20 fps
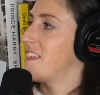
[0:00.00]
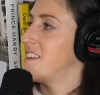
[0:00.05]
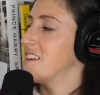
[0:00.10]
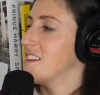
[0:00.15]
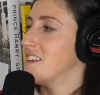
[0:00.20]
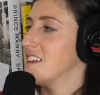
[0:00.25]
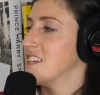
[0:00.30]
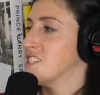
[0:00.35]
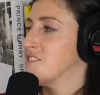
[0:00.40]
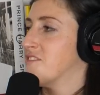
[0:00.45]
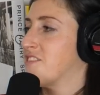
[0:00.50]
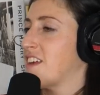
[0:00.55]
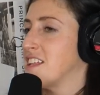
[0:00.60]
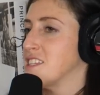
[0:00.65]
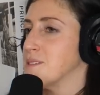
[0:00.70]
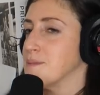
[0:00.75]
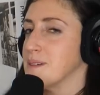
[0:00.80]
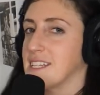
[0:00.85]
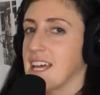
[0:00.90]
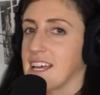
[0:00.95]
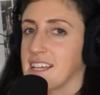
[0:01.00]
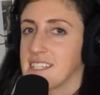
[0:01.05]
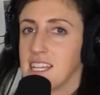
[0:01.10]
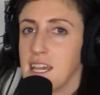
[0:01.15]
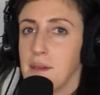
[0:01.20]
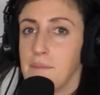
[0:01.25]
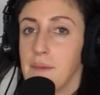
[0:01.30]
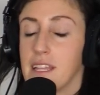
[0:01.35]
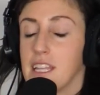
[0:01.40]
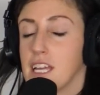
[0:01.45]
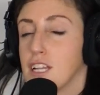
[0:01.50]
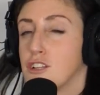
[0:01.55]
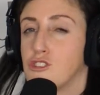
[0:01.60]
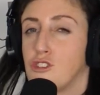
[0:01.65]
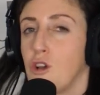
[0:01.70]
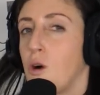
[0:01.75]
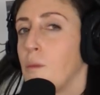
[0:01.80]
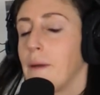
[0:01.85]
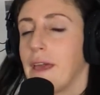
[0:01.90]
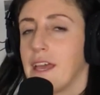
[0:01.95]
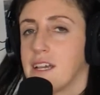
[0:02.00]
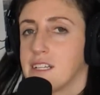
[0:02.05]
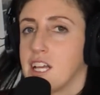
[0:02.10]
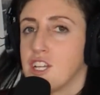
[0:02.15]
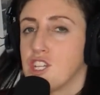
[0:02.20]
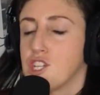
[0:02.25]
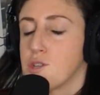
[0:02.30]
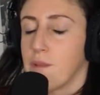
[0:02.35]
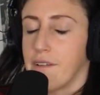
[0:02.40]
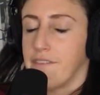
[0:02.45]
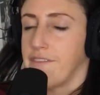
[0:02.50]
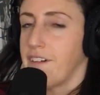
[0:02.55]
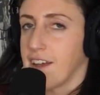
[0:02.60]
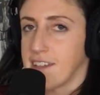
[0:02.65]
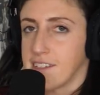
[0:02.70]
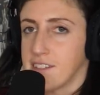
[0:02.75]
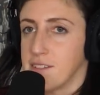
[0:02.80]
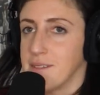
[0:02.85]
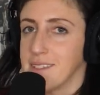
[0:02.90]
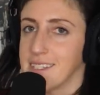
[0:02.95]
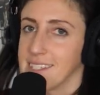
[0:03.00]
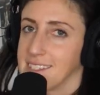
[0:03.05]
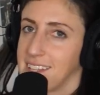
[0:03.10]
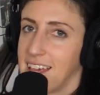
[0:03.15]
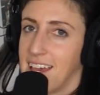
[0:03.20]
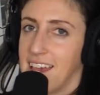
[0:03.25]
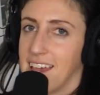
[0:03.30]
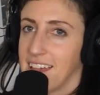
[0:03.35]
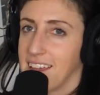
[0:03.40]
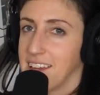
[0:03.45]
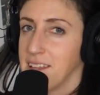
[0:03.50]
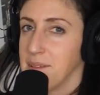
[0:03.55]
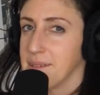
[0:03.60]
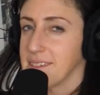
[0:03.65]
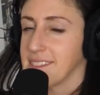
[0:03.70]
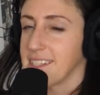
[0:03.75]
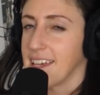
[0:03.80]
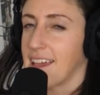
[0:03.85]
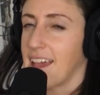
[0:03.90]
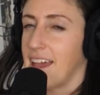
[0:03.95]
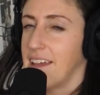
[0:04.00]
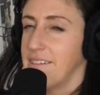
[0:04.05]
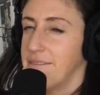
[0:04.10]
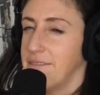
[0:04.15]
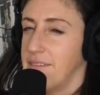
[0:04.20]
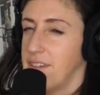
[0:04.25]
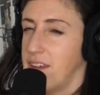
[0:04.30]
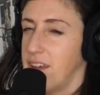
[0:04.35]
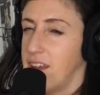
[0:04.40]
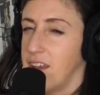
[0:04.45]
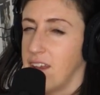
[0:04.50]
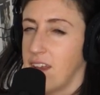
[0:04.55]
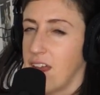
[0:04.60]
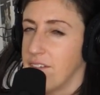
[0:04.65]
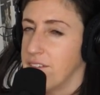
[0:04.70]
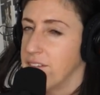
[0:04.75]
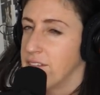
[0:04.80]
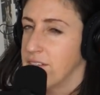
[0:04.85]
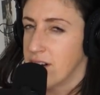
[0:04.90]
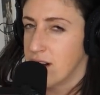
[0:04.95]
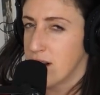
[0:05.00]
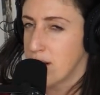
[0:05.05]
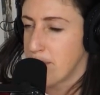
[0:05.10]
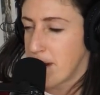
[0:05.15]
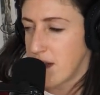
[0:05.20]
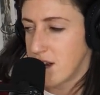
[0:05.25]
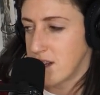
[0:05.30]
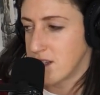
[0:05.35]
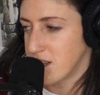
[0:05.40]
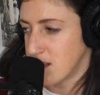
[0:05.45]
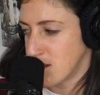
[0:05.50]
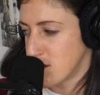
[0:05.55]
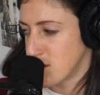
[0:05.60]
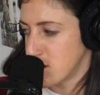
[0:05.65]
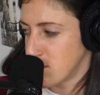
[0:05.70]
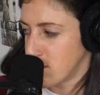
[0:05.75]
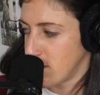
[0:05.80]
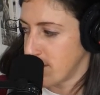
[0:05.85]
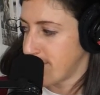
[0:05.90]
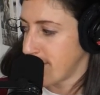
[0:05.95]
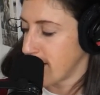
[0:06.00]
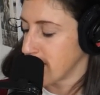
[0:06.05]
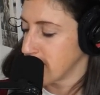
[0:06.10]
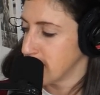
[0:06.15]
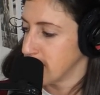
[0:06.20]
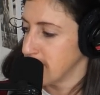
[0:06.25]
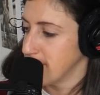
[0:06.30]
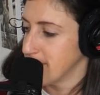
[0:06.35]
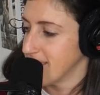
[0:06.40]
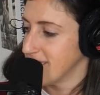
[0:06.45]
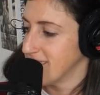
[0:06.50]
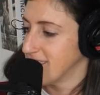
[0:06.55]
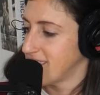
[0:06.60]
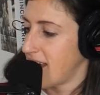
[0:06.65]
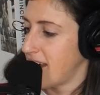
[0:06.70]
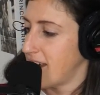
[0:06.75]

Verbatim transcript: And his friends were texting him, being like, "Don't pay attention to what Fox News is saying." And he was like, "I've never paid attention to what Fox News is